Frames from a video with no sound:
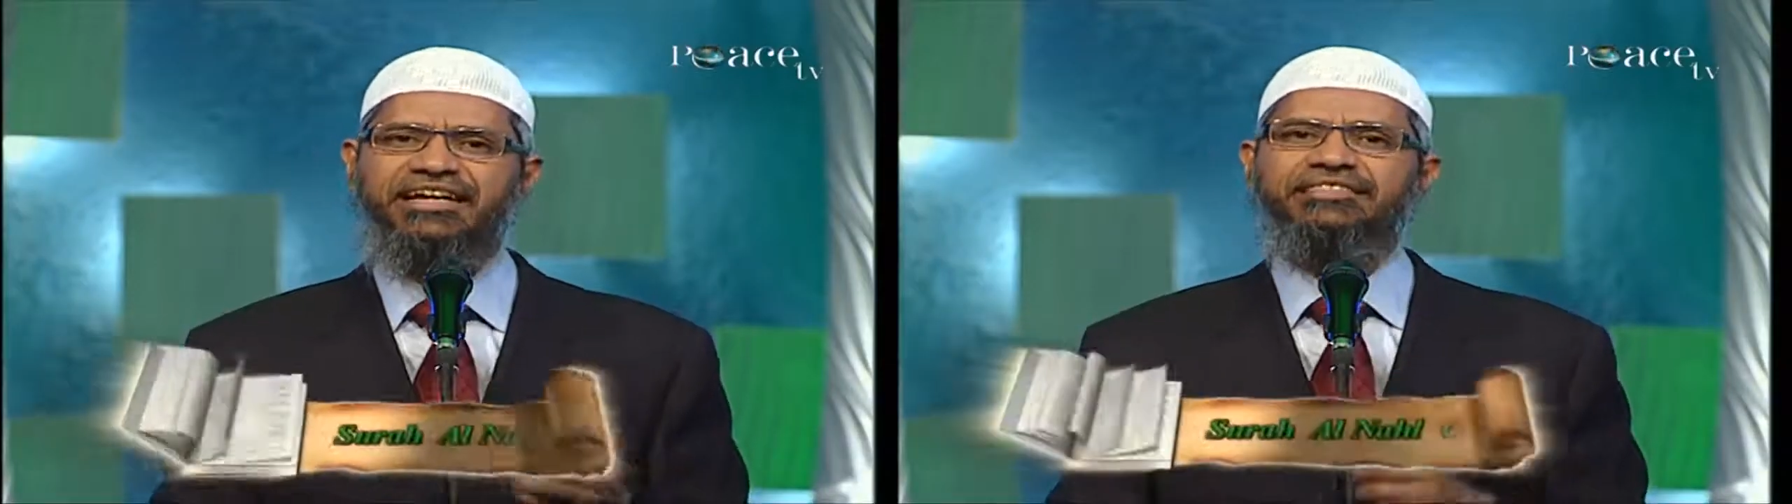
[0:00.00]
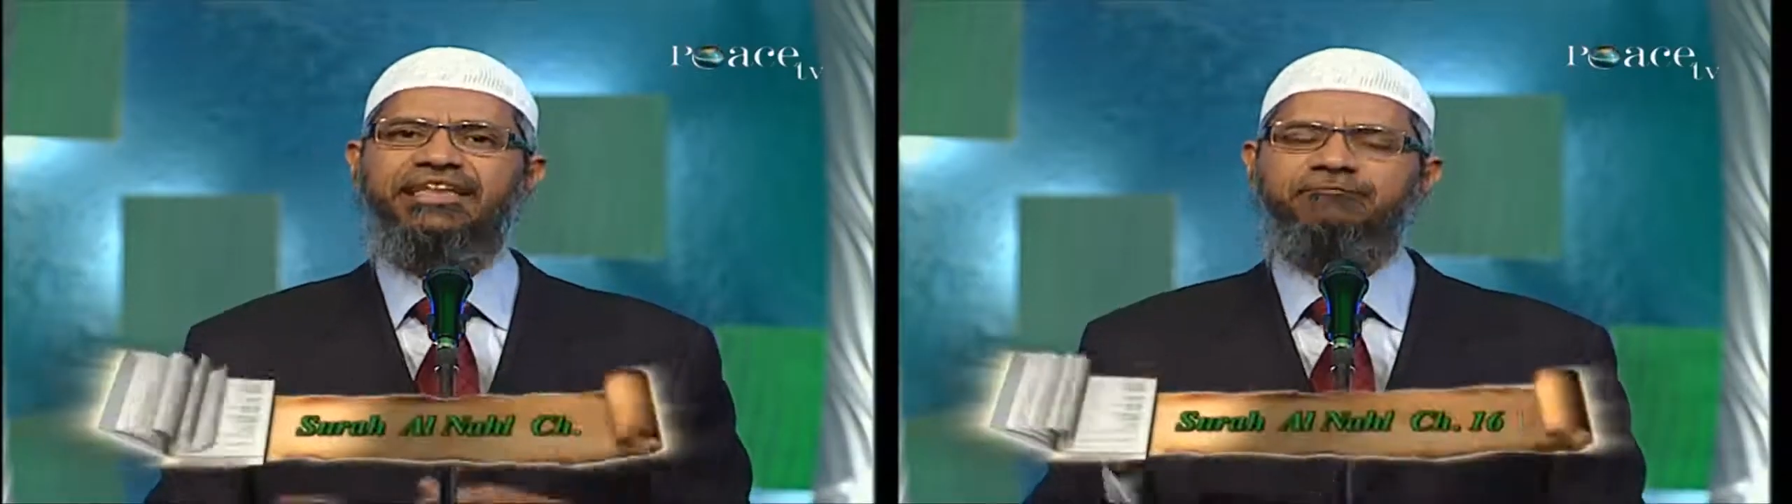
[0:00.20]

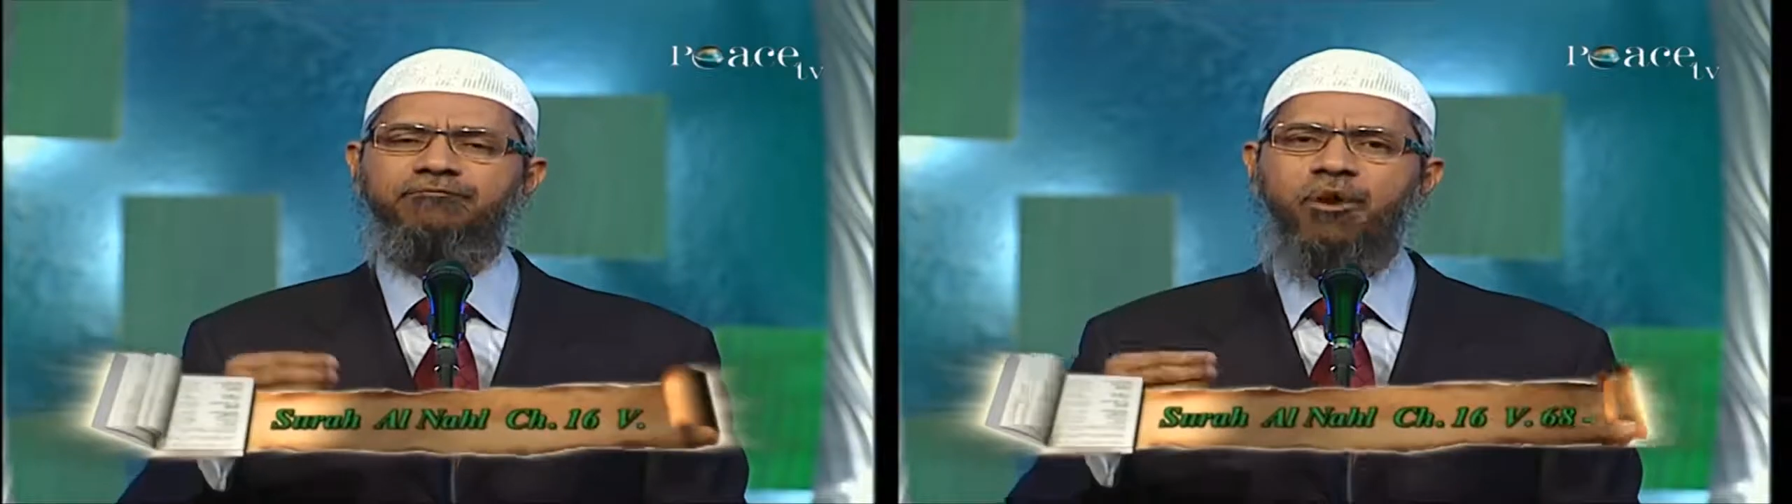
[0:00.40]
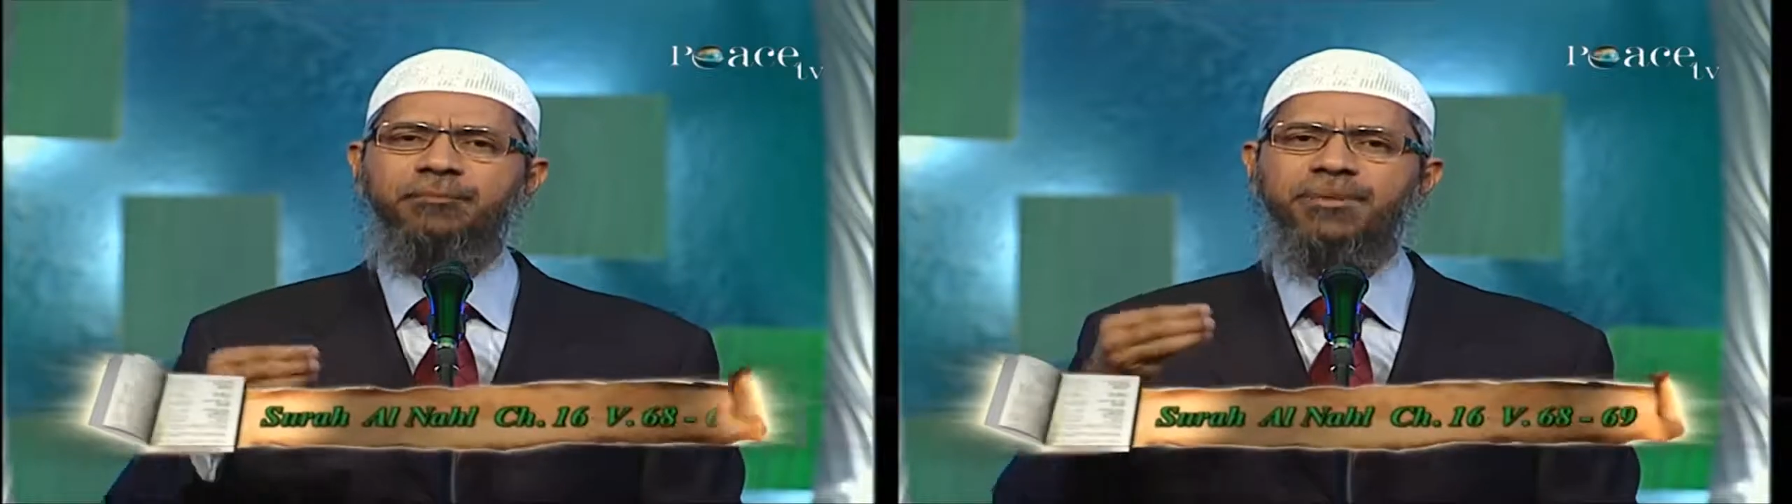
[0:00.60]
that
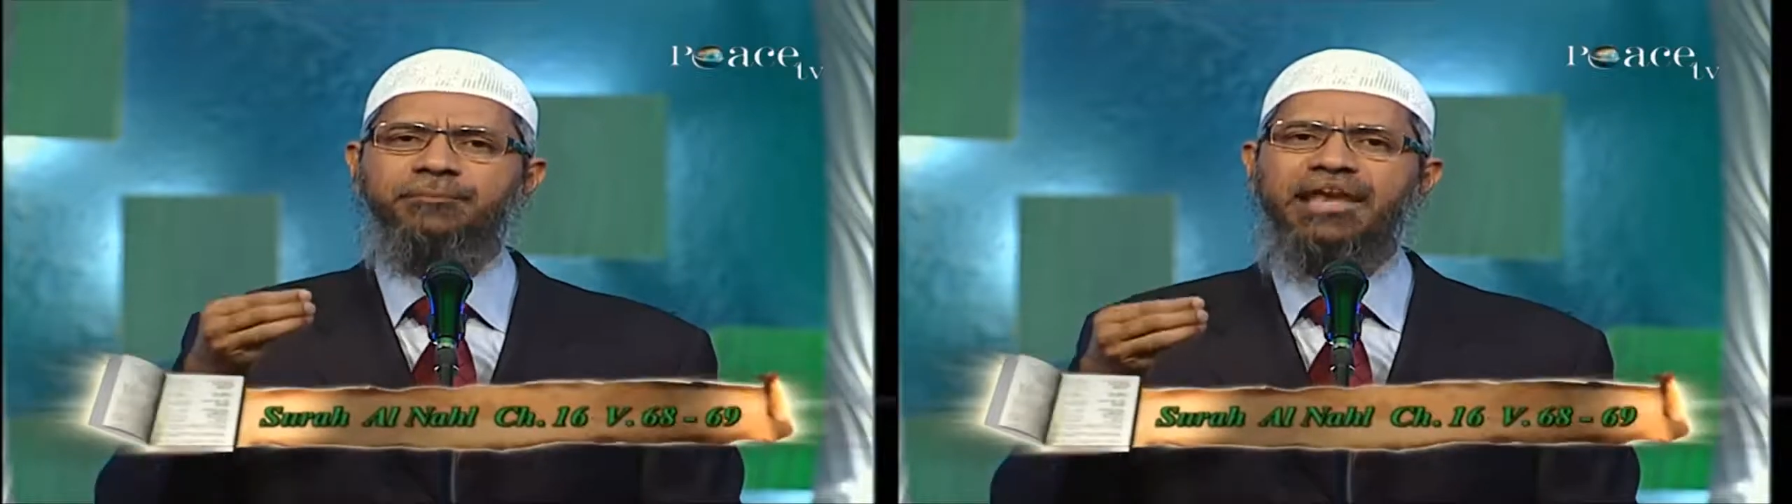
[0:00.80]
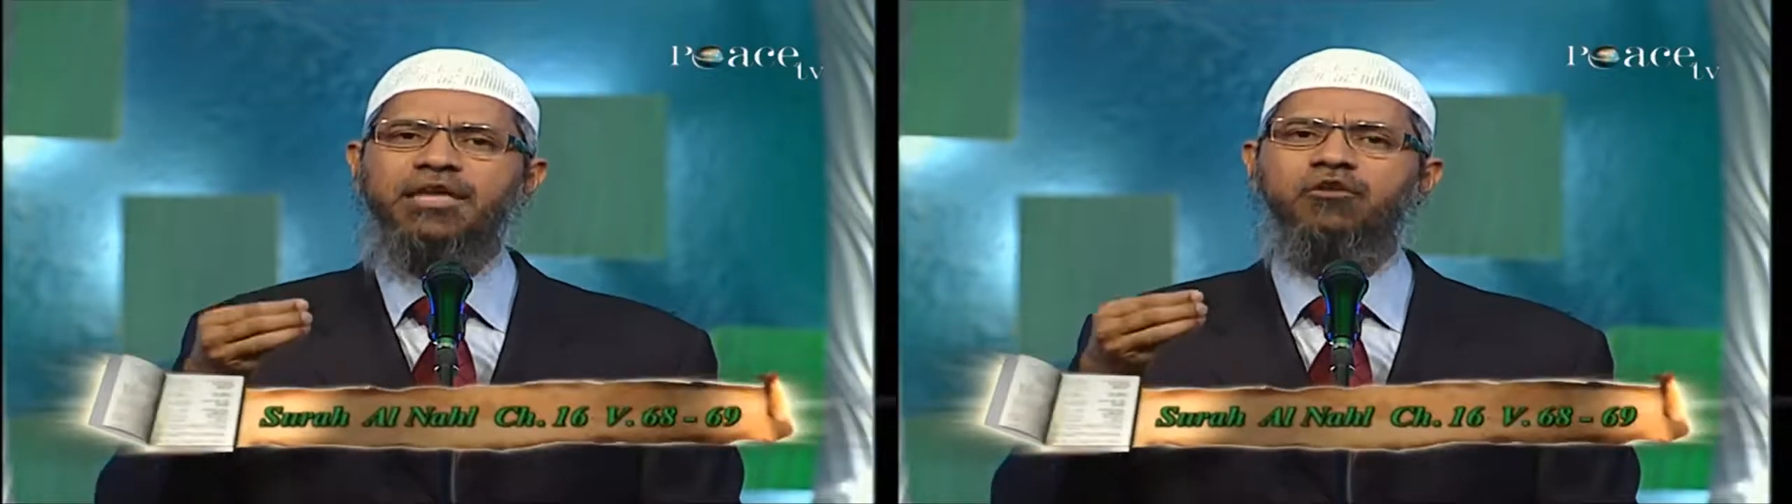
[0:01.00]
from the
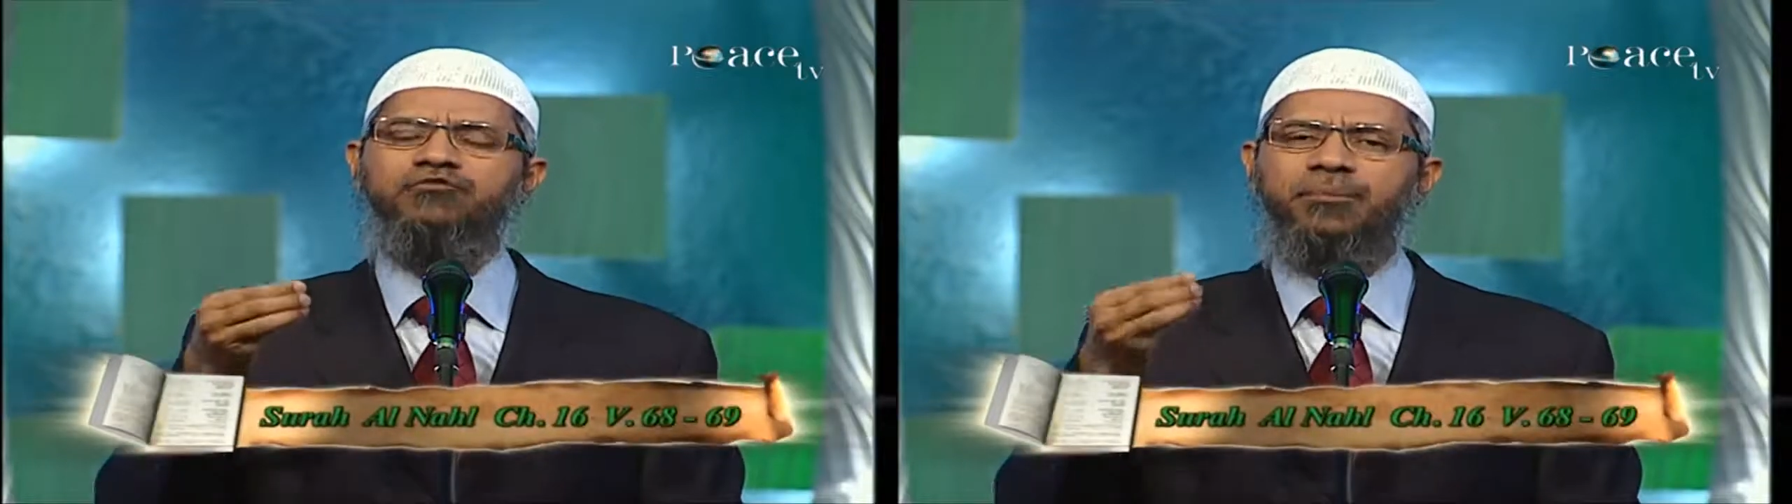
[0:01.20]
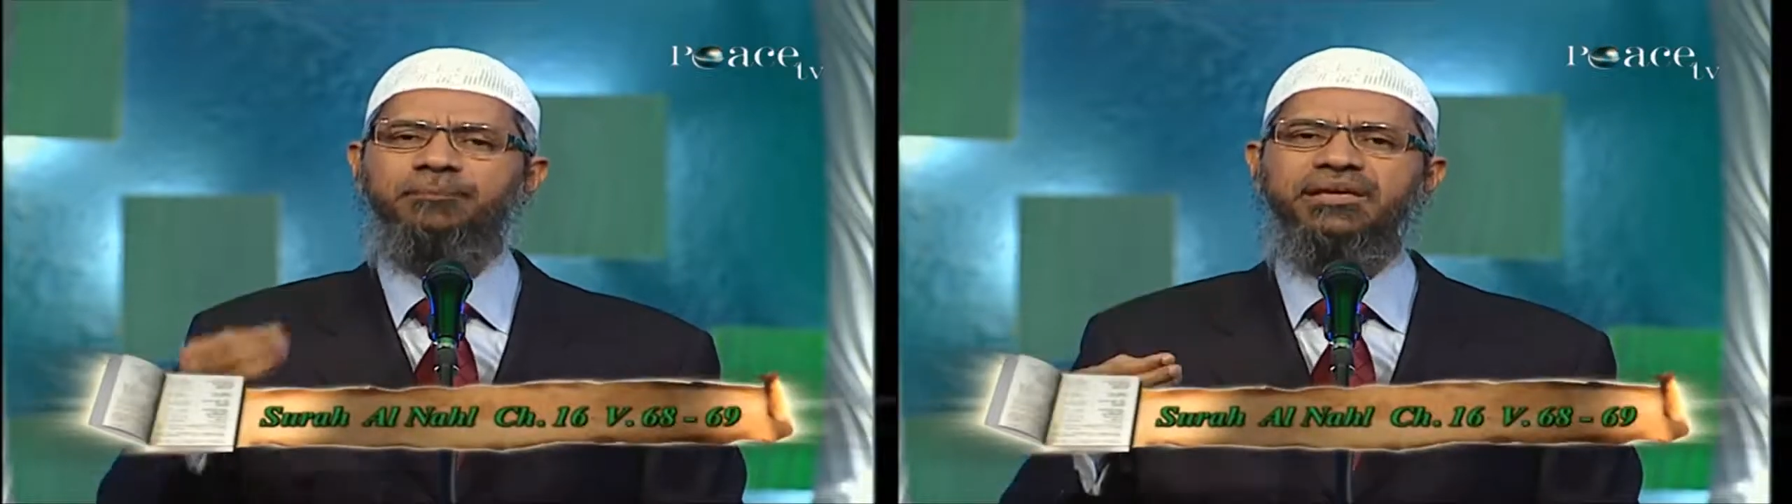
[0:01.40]
belly of
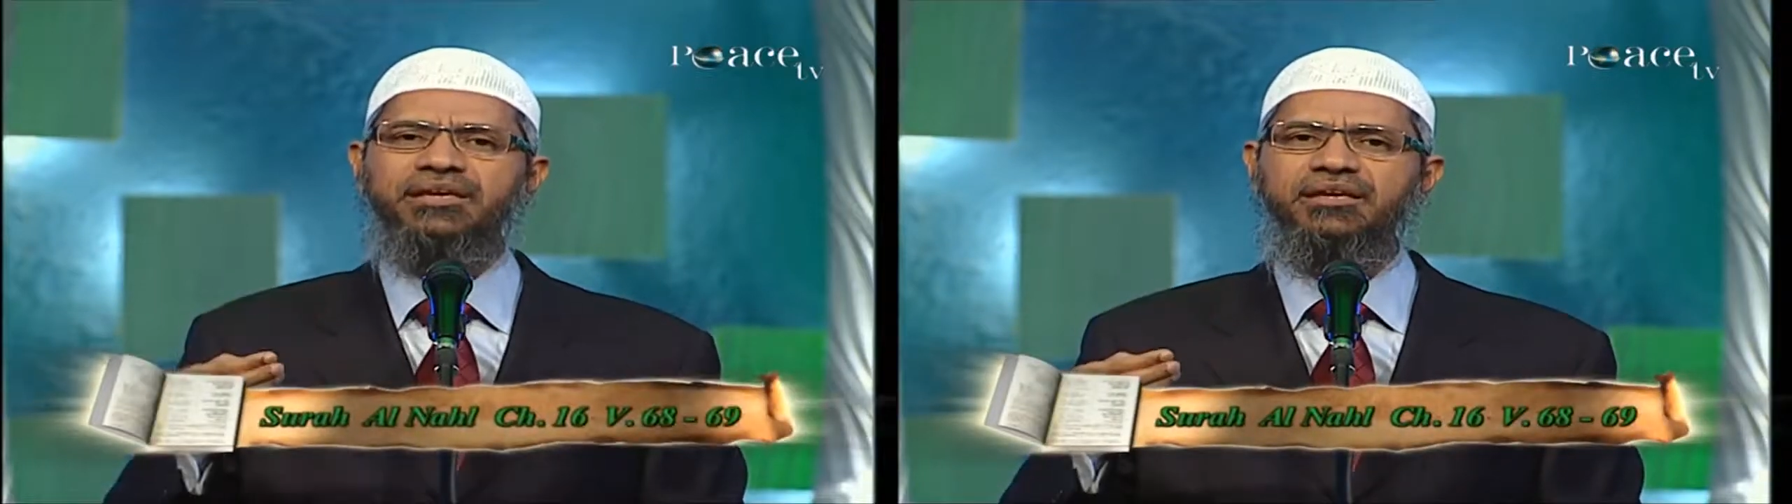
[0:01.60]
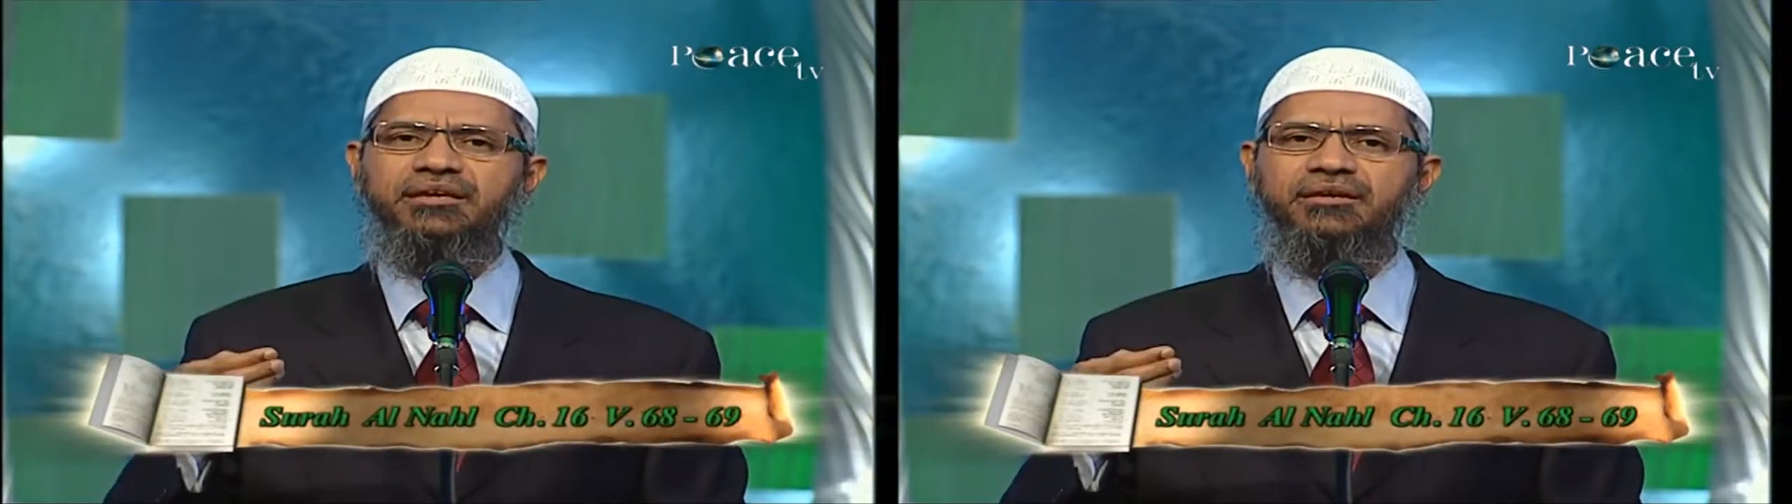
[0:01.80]
the
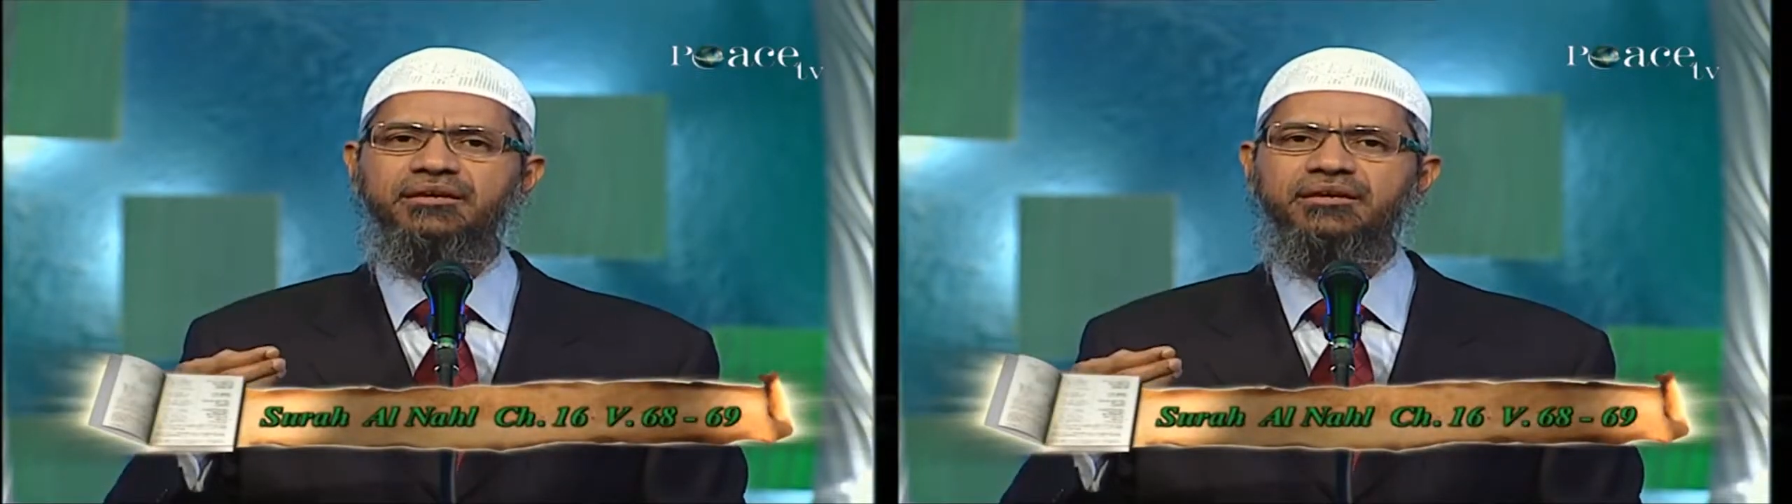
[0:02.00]
bee